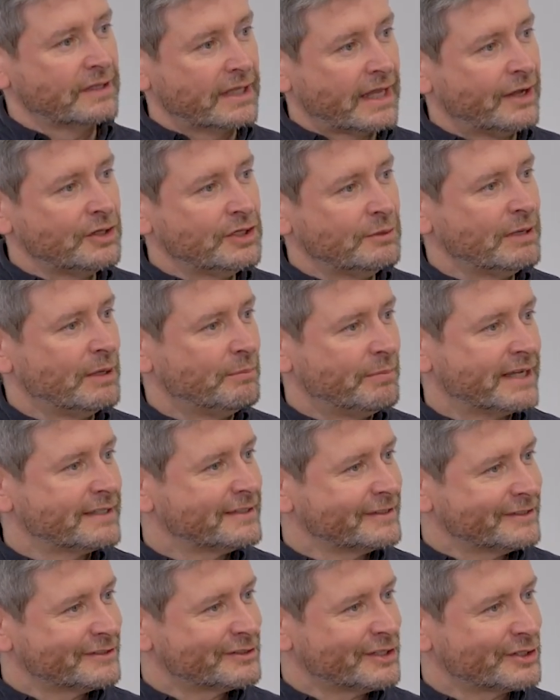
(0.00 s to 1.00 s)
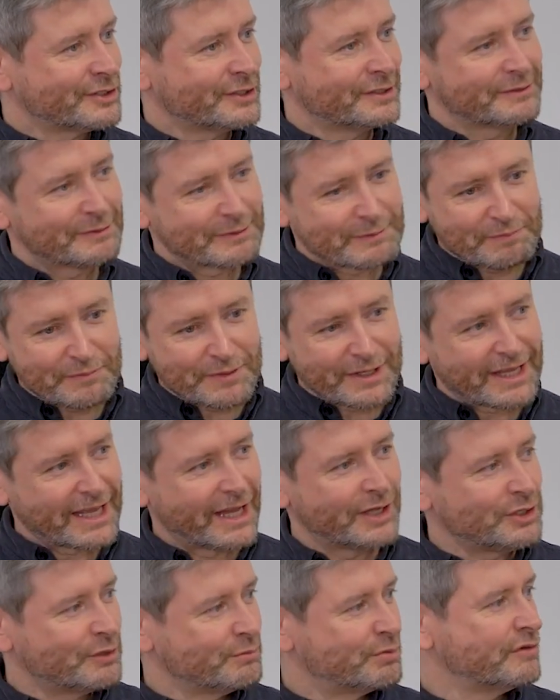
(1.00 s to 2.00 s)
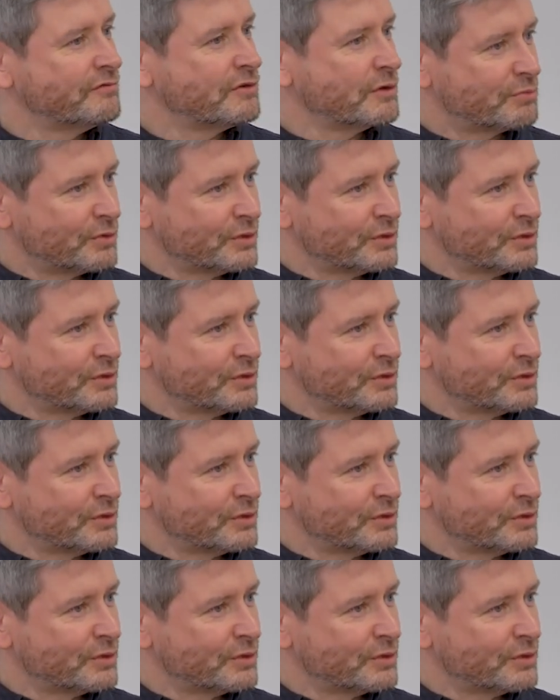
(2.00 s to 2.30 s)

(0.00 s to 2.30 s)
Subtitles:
can you make better decisions? Can you improve your